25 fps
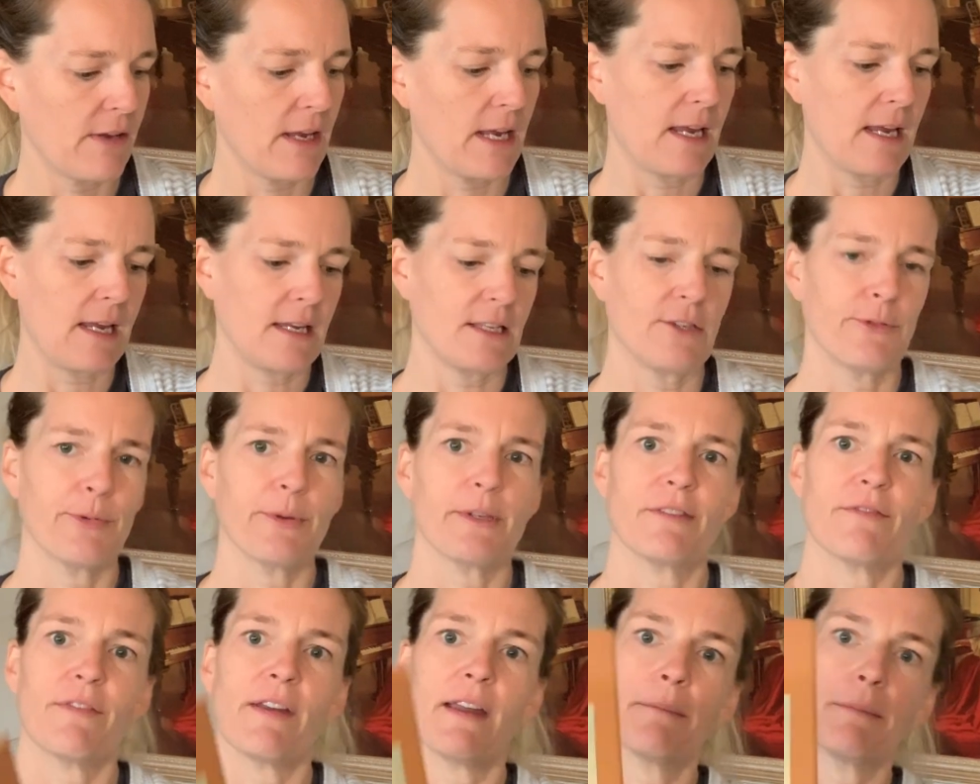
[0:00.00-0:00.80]
a
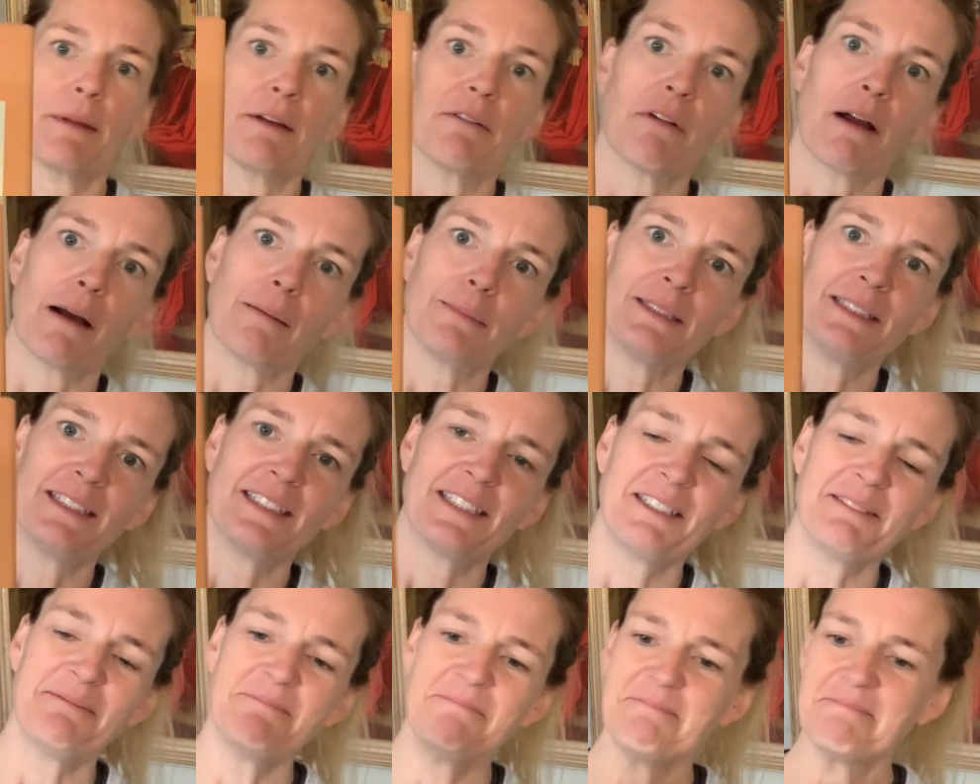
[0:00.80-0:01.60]
Swiss Family
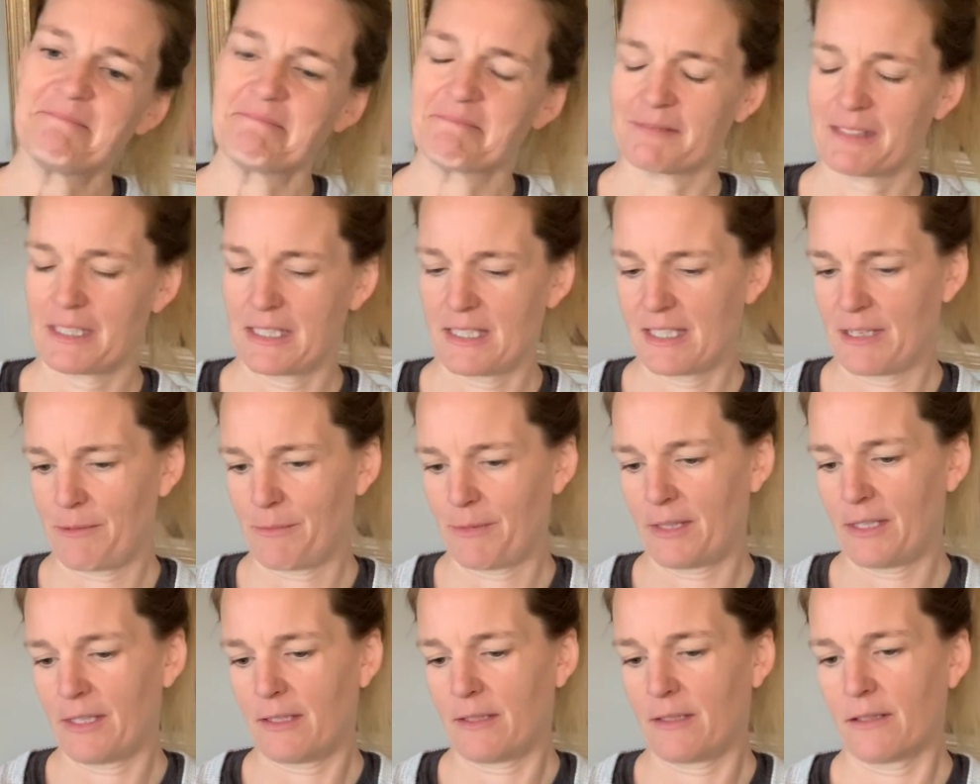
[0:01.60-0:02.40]
Robinson. Let's see
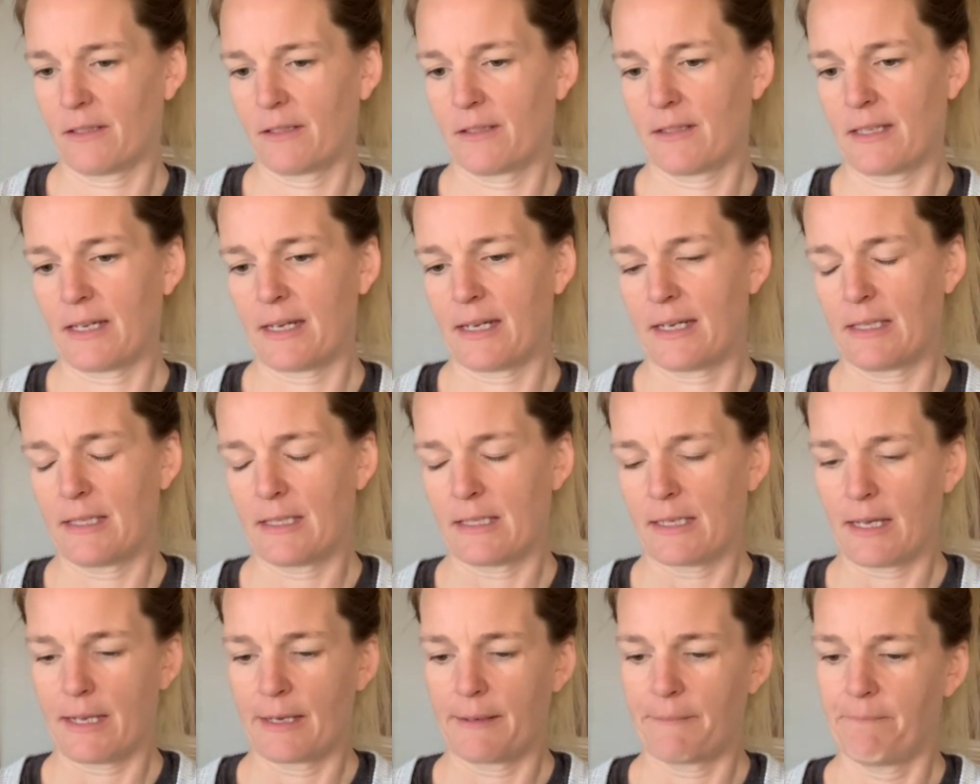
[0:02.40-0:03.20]
what this looks like
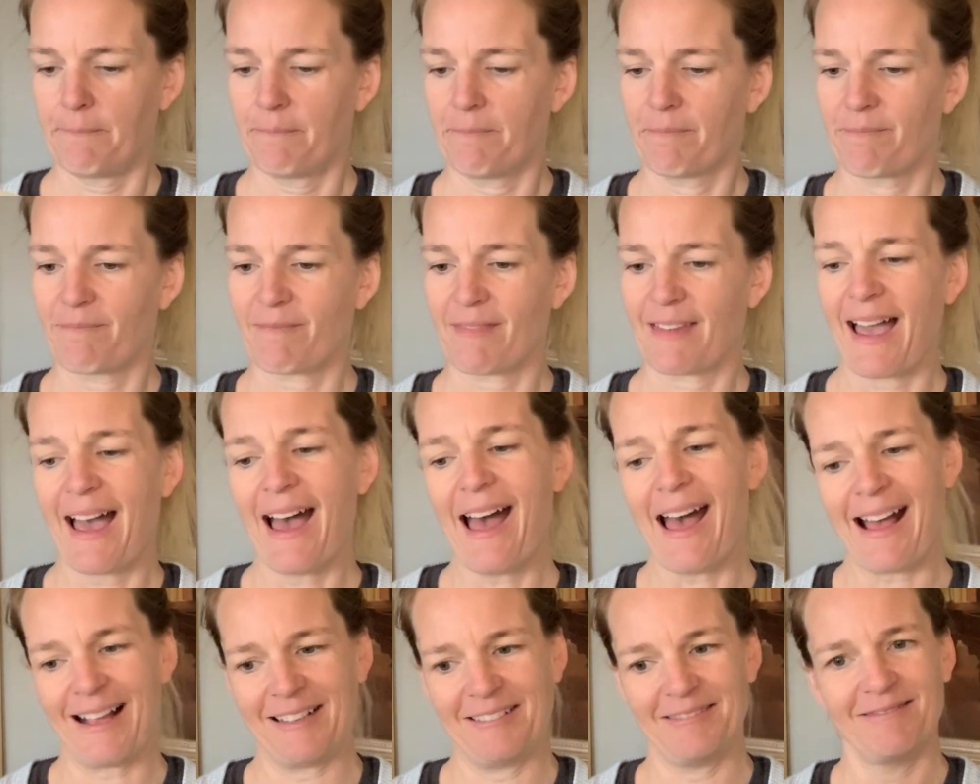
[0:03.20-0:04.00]
inside.
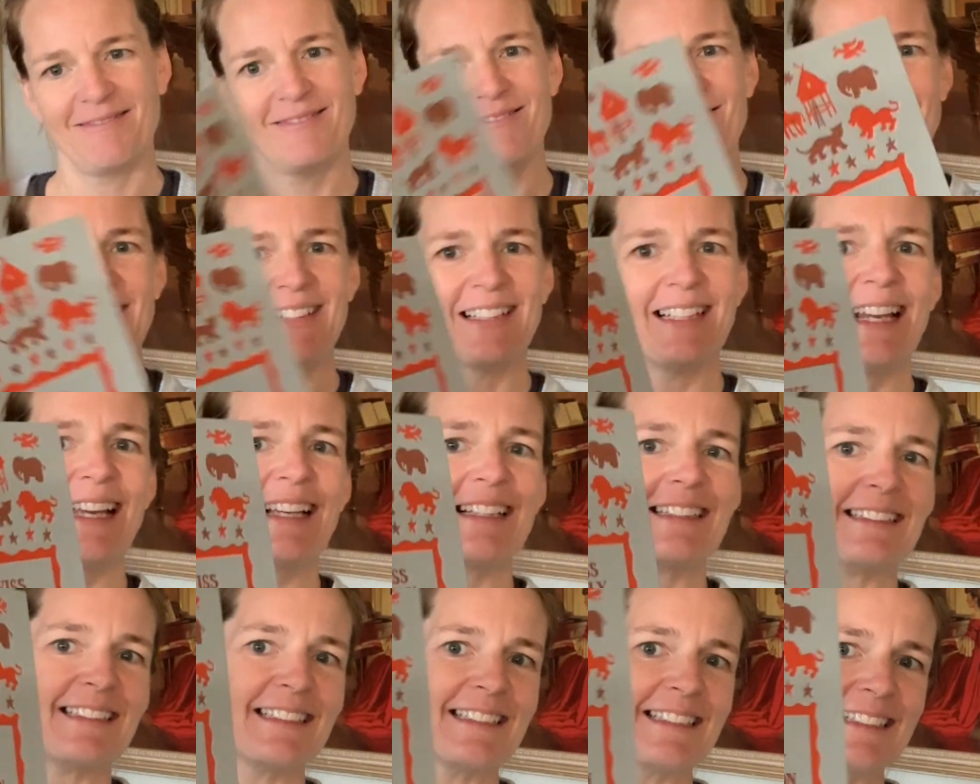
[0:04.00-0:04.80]
Ah, very
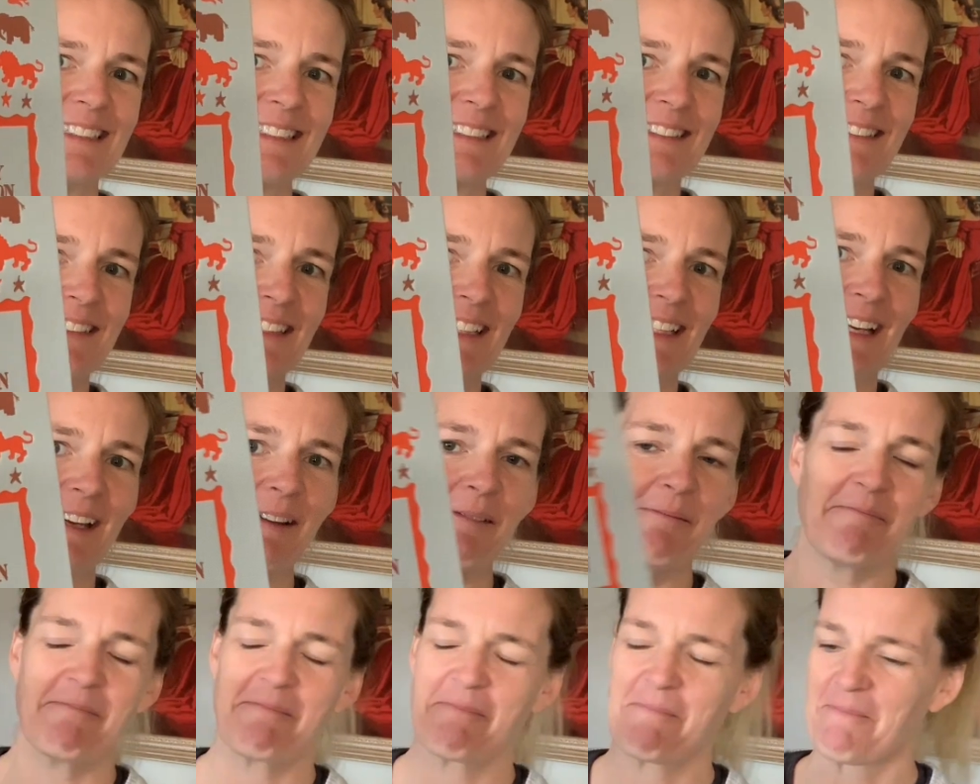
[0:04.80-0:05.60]
nice. Okay.
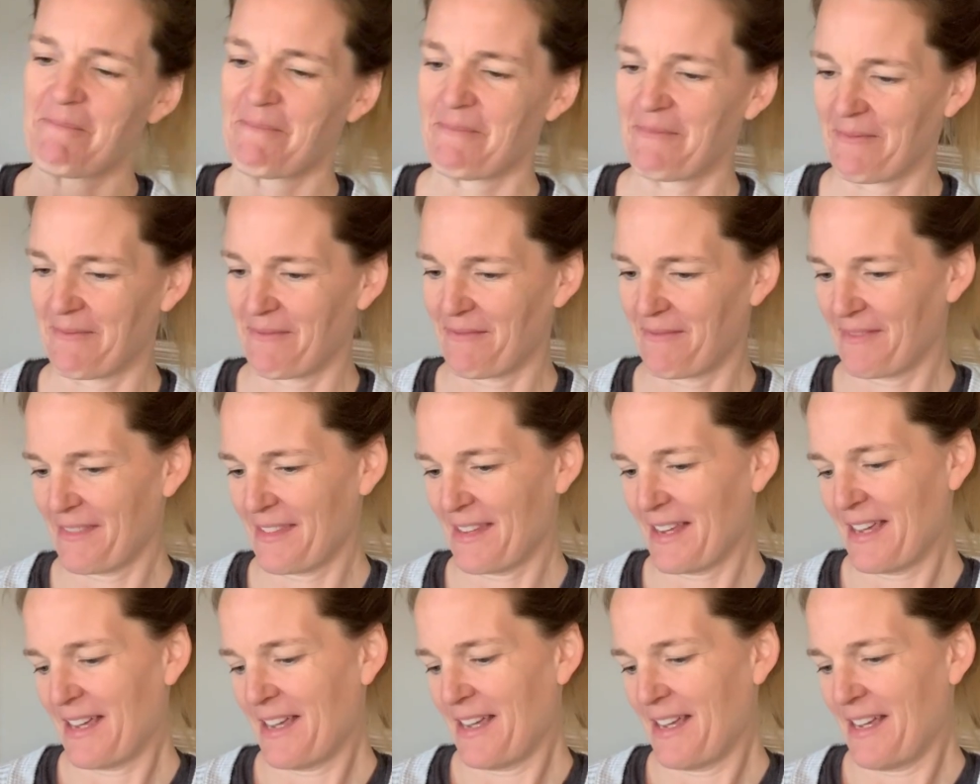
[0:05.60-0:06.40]

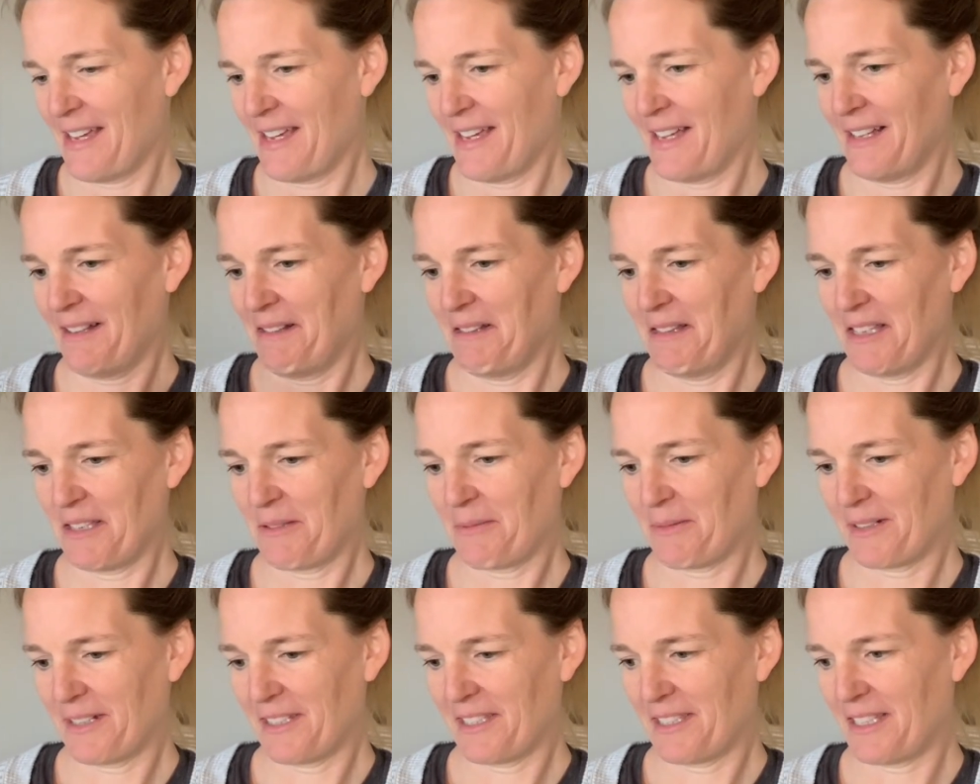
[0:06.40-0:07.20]
This
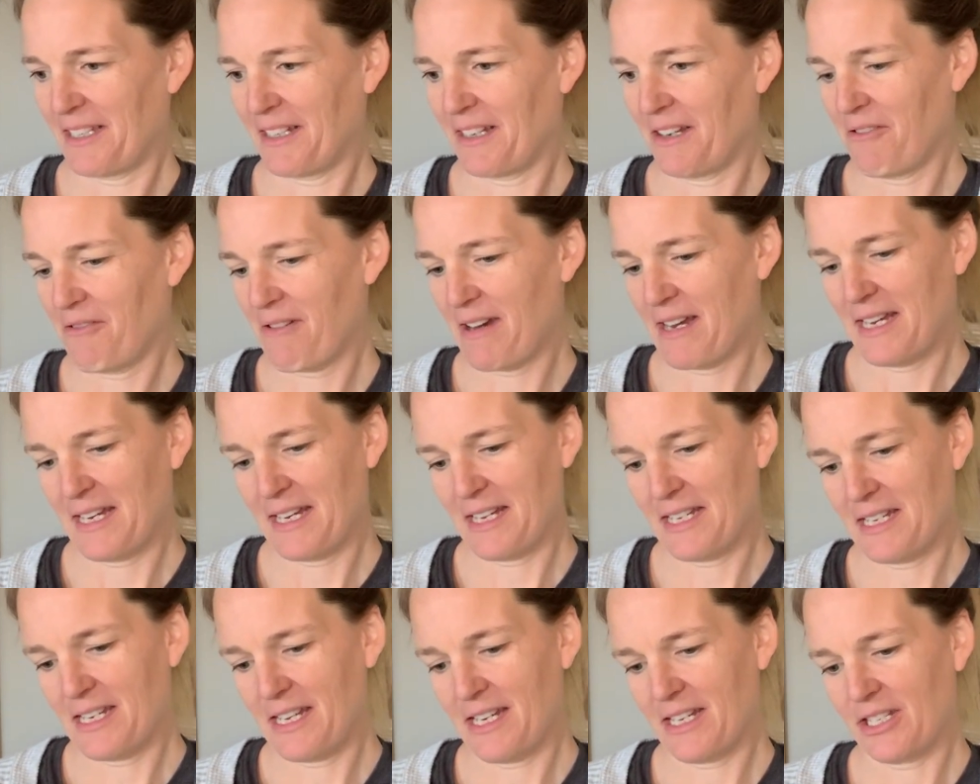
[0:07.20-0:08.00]
one is in great
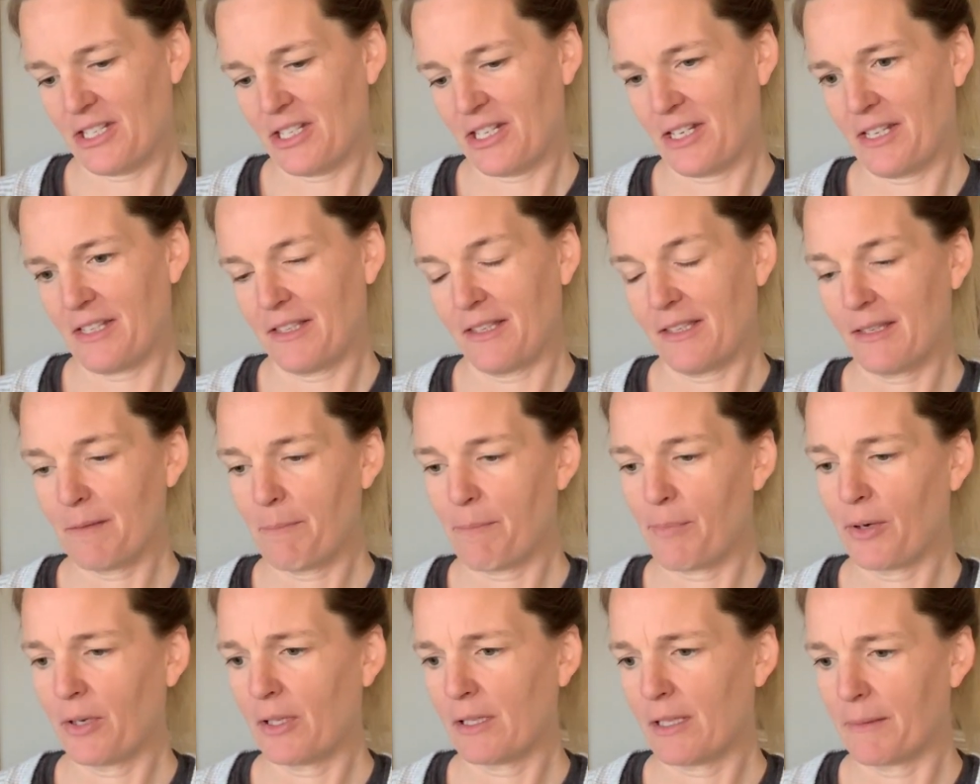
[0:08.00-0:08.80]
condition. This is a
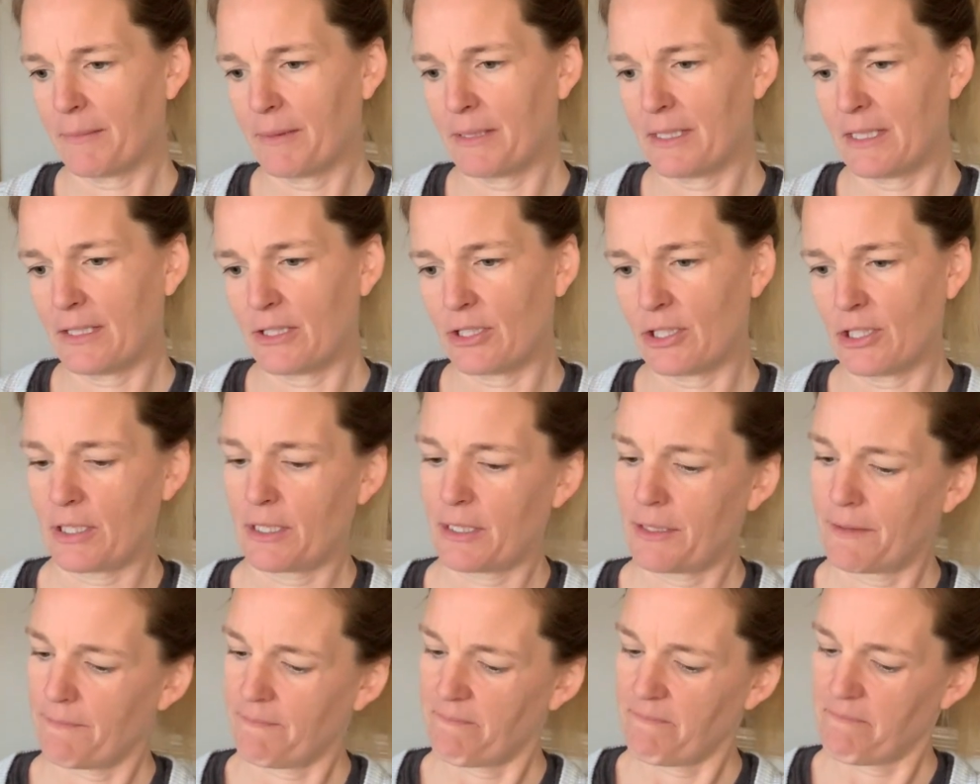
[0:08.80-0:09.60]
book club
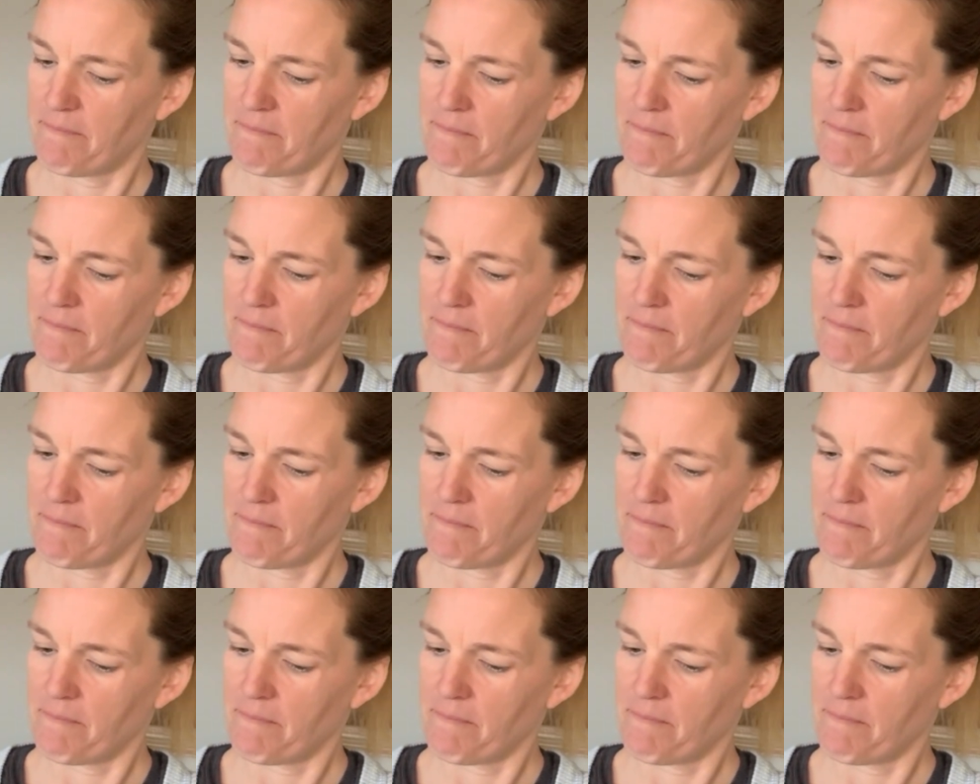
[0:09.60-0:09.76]
edition.